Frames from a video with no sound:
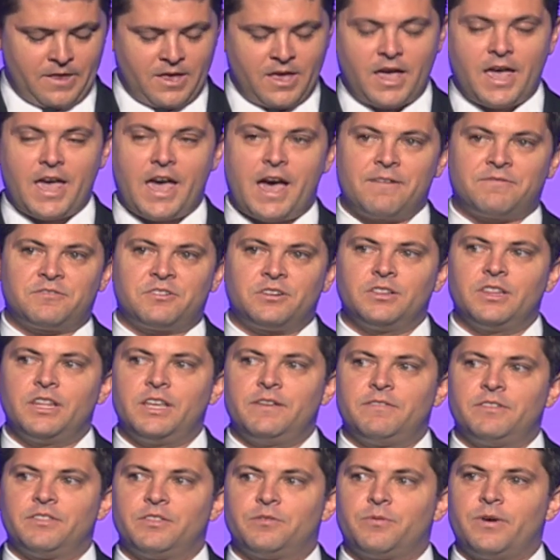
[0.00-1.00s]
After
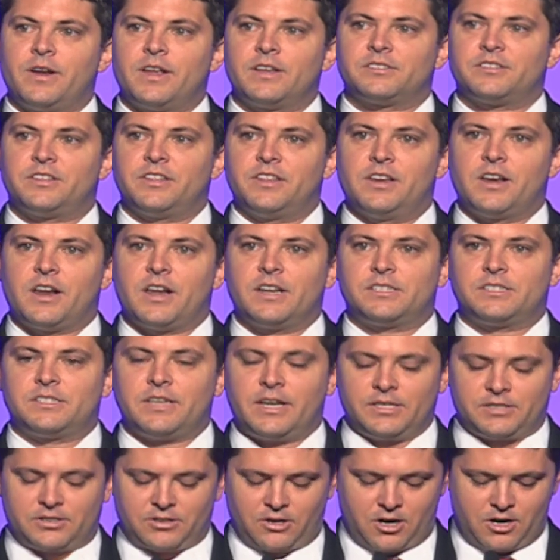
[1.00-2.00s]
leaving the ranks of the United
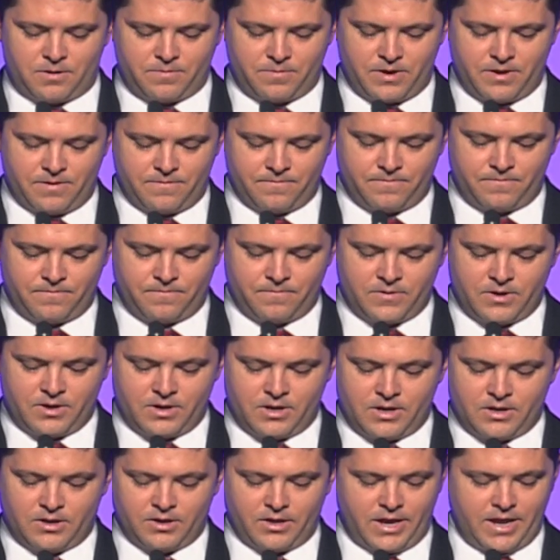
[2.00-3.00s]
States Army,
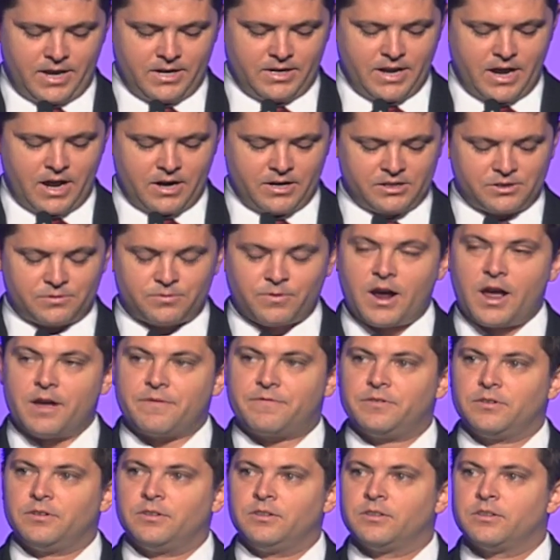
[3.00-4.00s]
laying down his
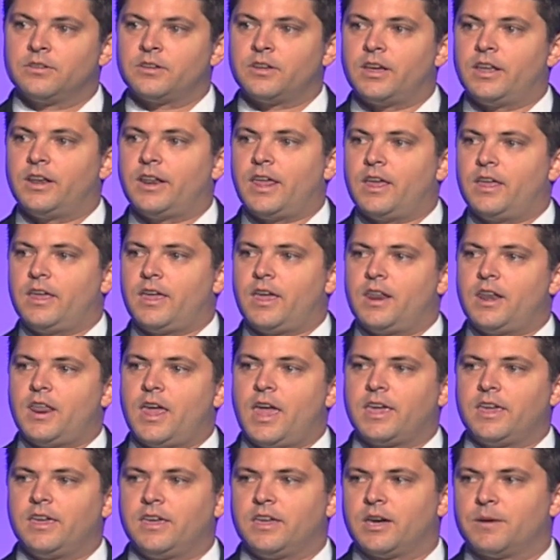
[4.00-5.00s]
rifle, and, and
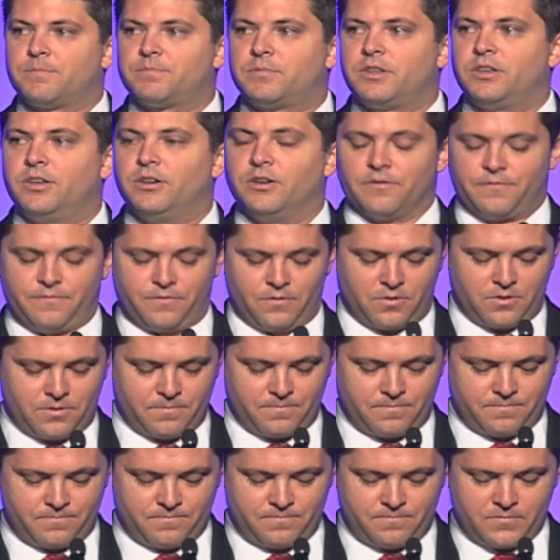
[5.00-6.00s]
hanging up the
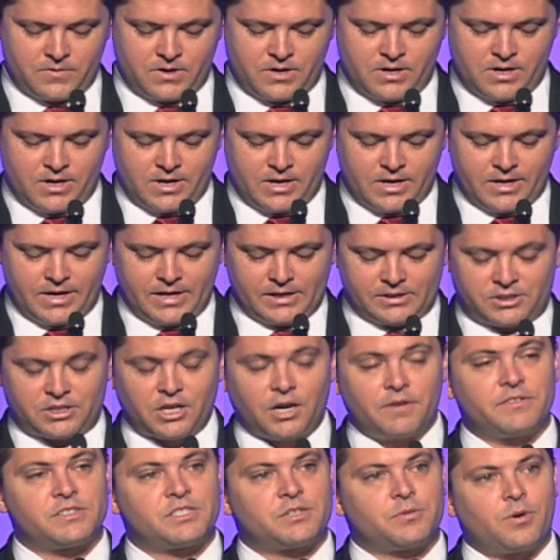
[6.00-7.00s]
uniform, his
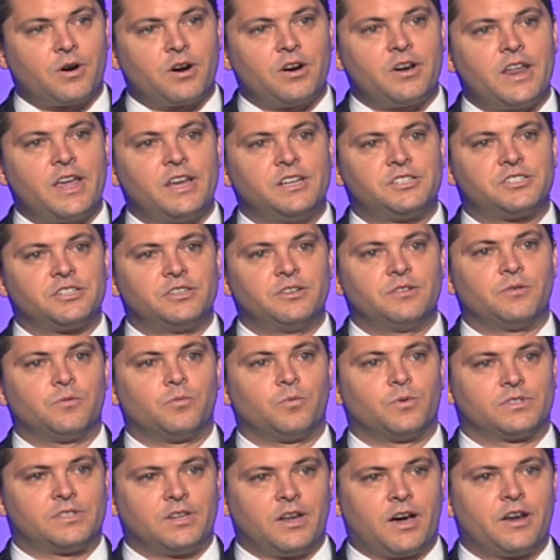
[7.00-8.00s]
service to our nation
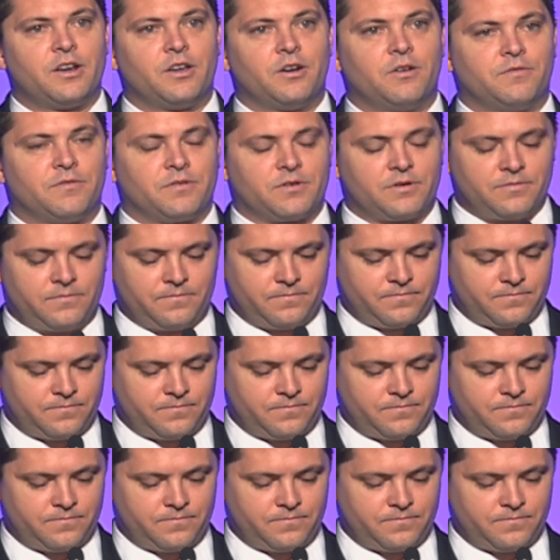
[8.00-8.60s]
was not over.